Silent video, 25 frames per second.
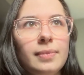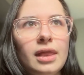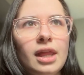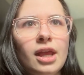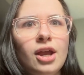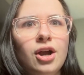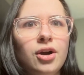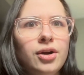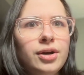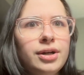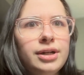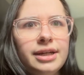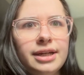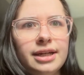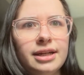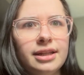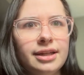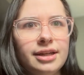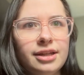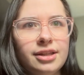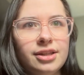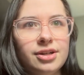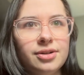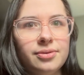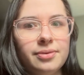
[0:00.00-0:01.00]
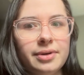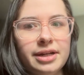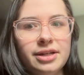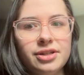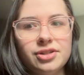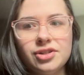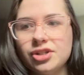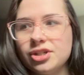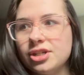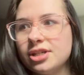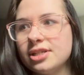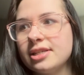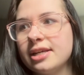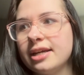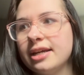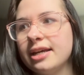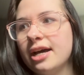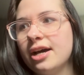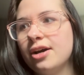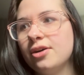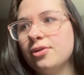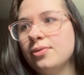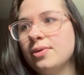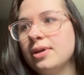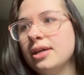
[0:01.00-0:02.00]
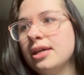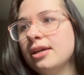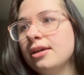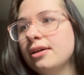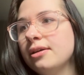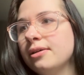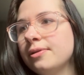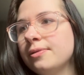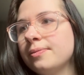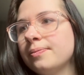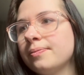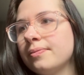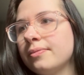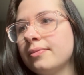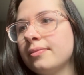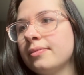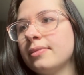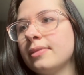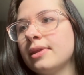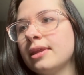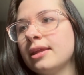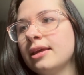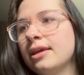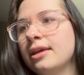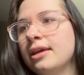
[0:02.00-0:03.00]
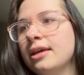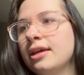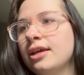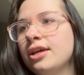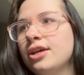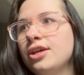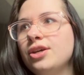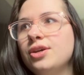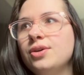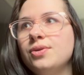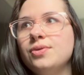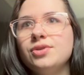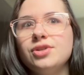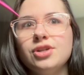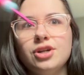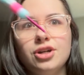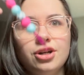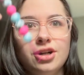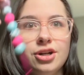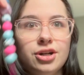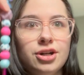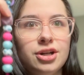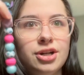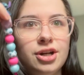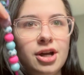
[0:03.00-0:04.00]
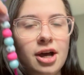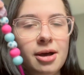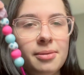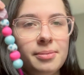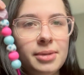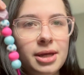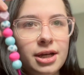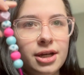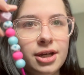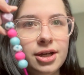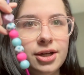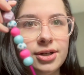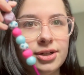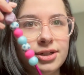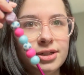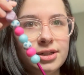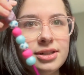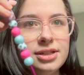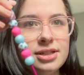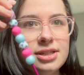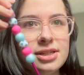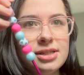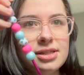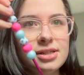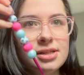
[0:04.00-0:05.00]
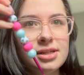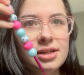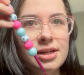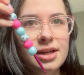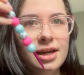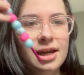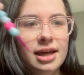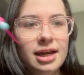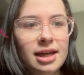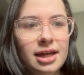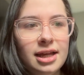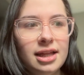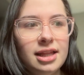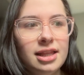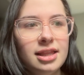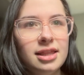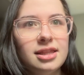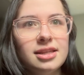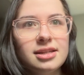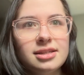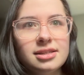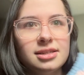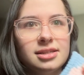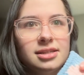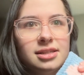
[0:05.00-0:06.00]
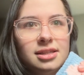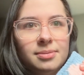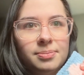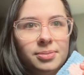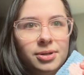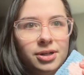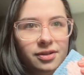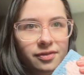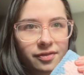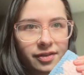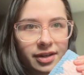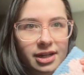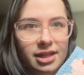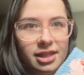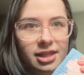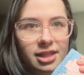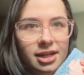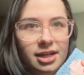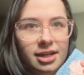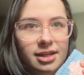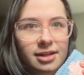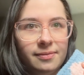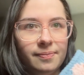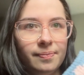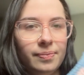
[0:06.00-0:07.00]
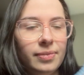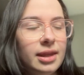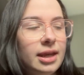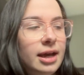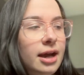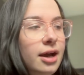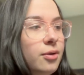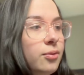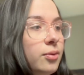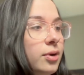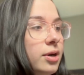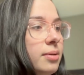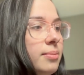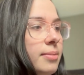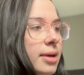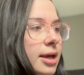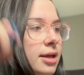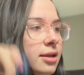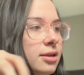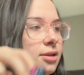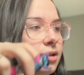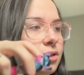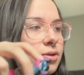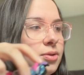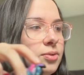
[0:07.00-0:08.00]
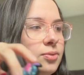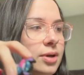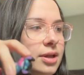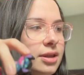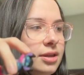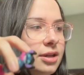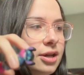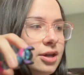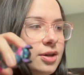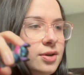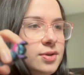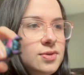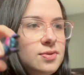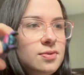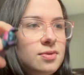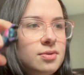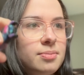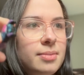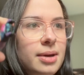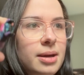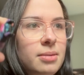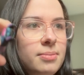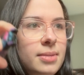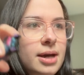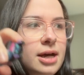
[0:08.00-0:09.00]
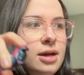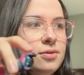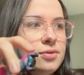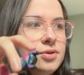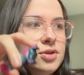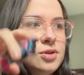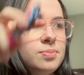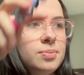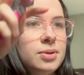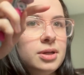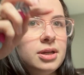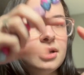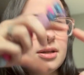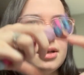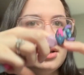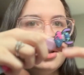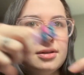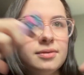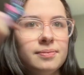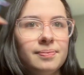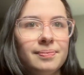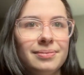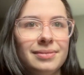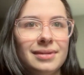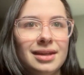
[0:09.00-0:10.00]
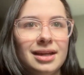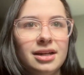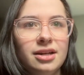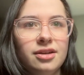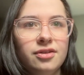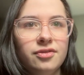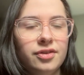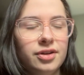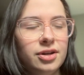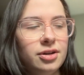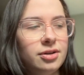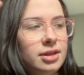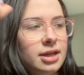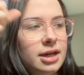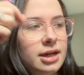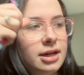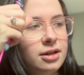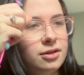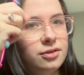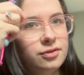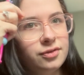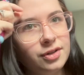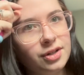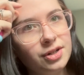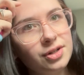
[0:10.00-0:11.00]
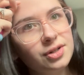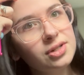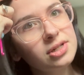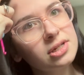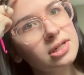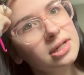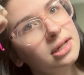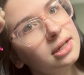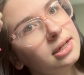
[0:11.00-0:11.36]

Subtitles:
aren't killing their wrist. Just like how we use ergonomic hooks, this is the perfect thing. I want to make a little one that goes with my mouse, but I need to figure that out first,